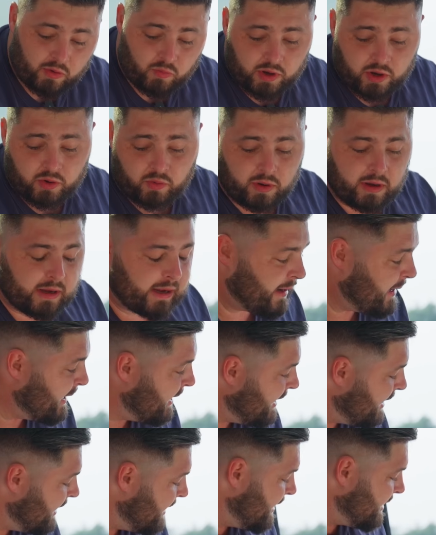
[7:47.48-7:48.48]
will
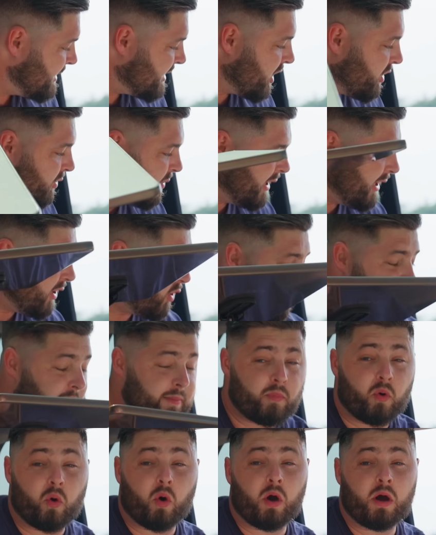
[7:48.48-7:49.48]
tell you a little bit
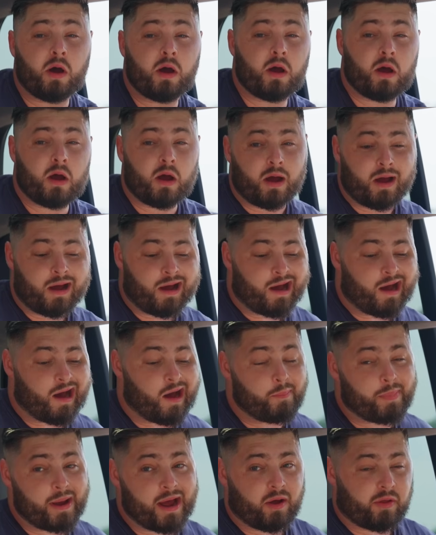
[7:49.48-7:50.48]
more
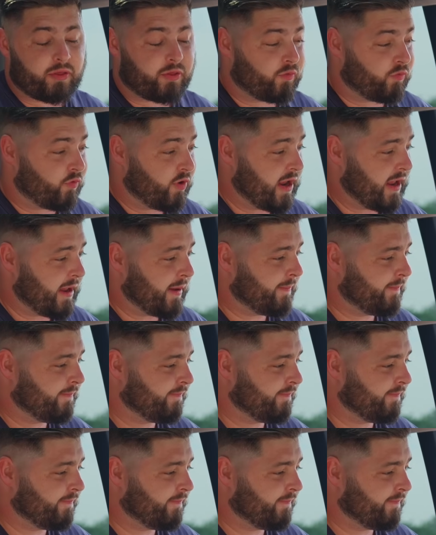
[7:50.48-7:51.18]
about the rear.